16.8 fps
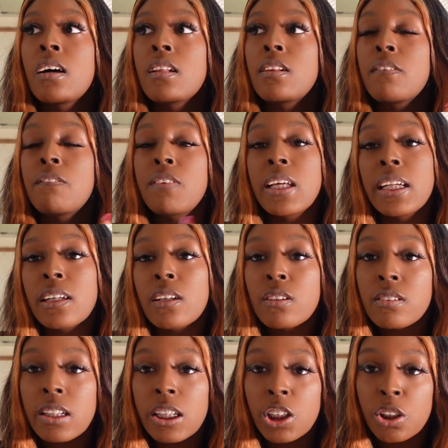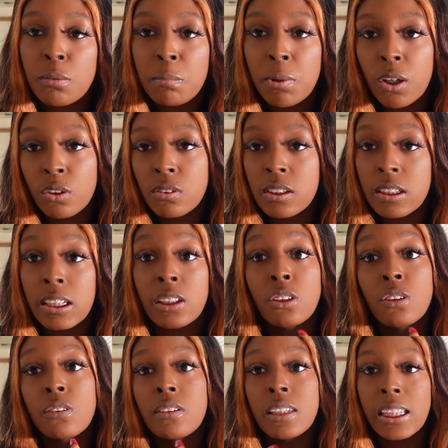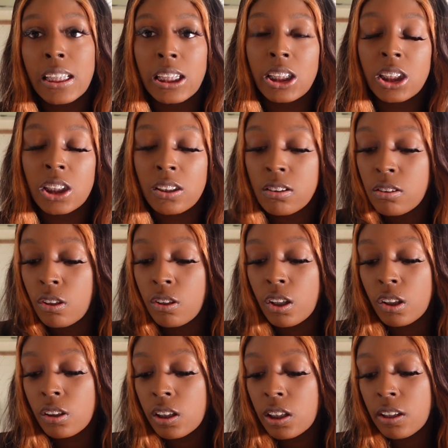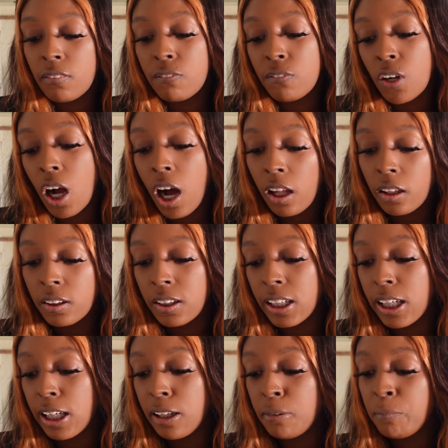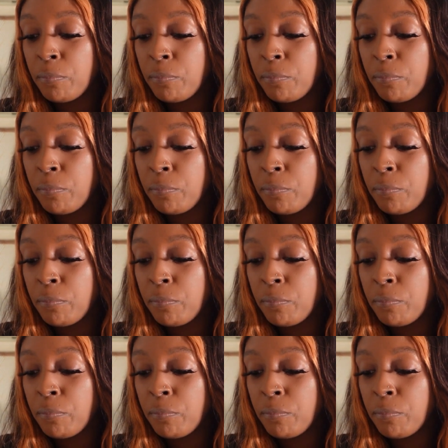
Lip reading: the videos that you're posting, your niche. So they're looking for all of that.